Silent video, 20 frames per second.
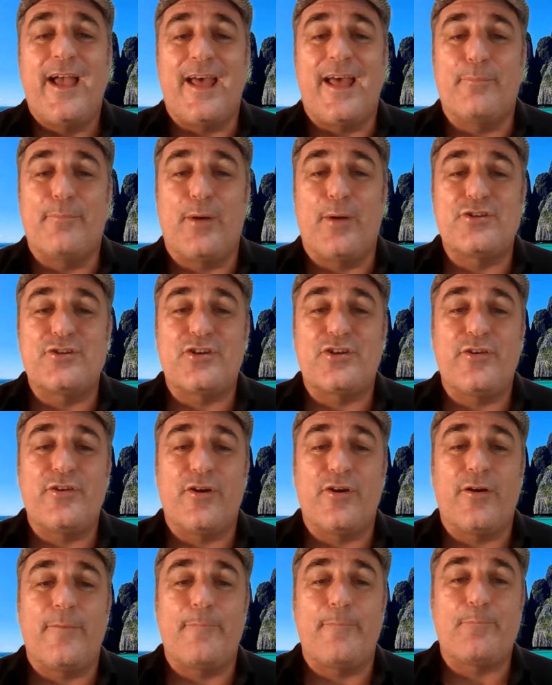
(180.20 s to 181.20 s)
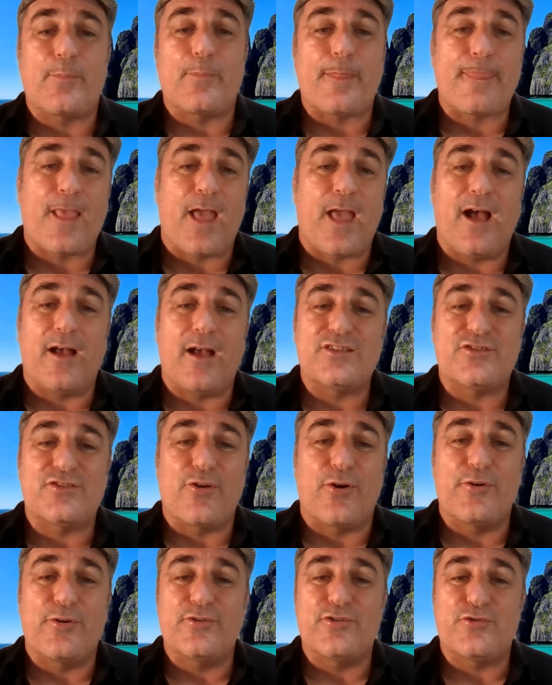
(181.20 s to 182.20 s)
And a bunch of their uh,
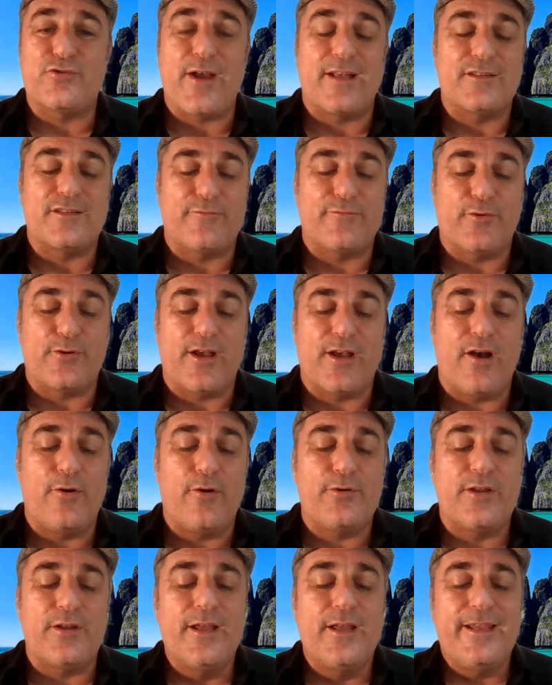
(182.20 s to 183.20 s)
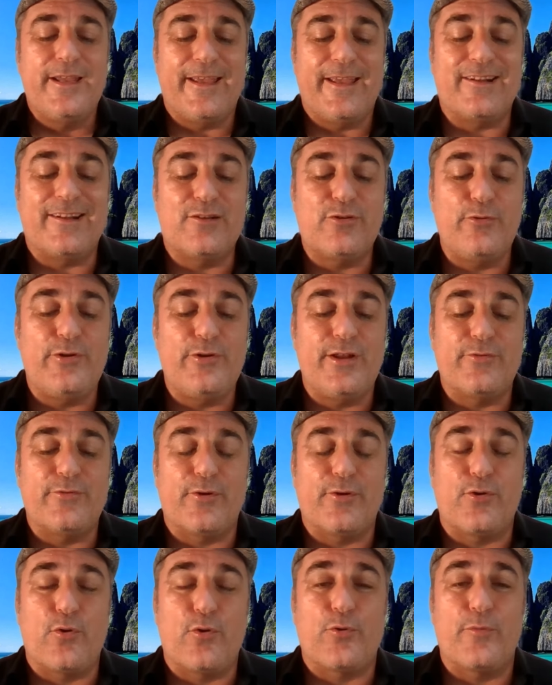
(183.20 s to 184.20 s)
starters transferred out, including
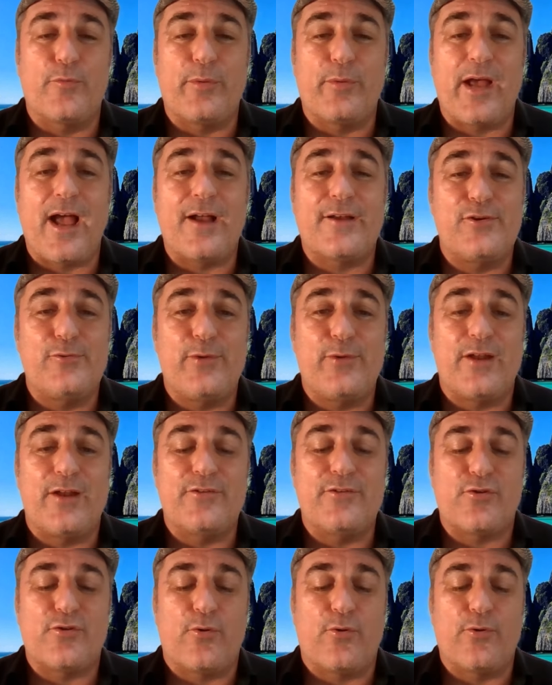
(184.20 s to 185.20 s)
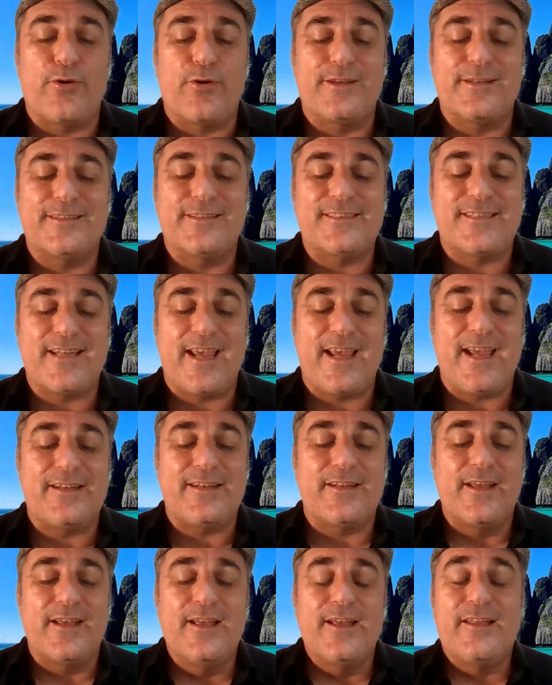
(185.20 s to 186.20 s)
their quarterback who went to Oregon
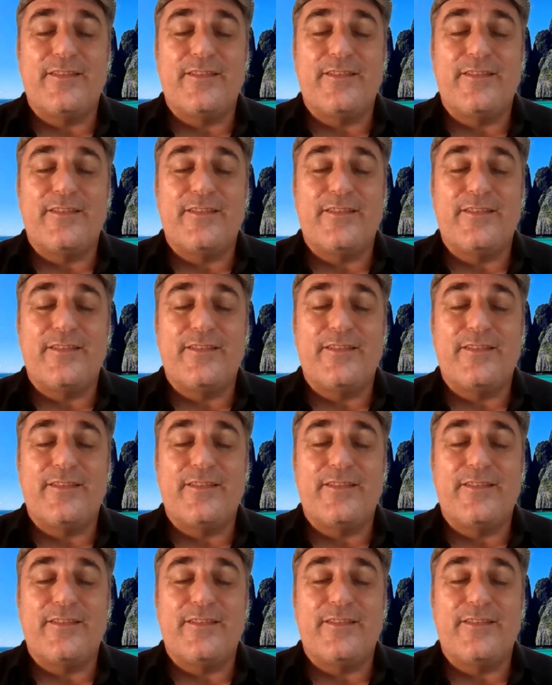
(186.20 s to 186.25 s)
State.